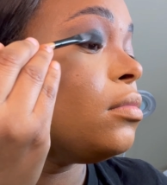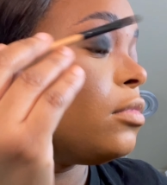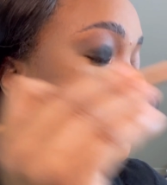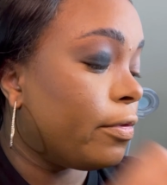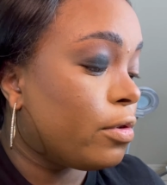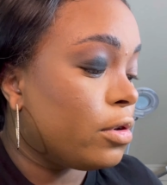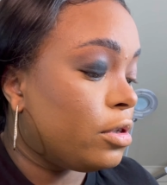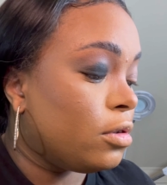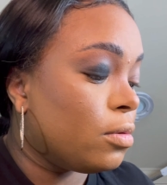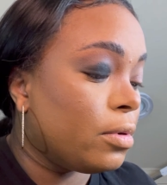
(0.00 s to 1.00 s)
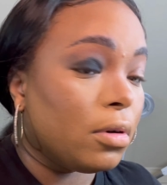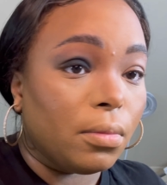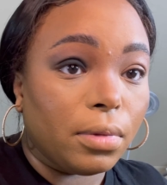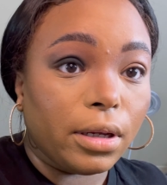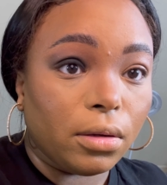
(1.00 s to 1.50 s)
And of course, you know, we're going to
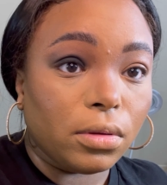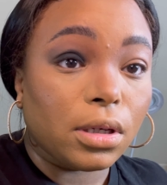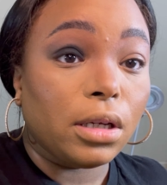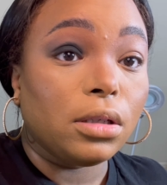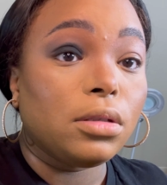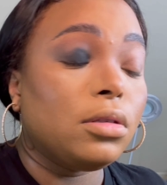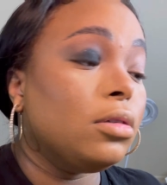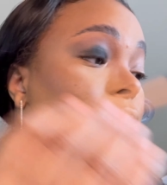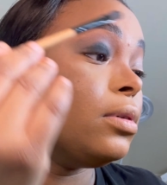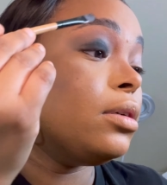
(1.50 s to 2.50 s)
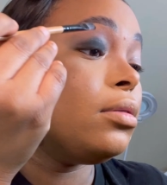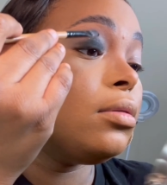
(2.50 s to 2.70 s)
blend those edges too, but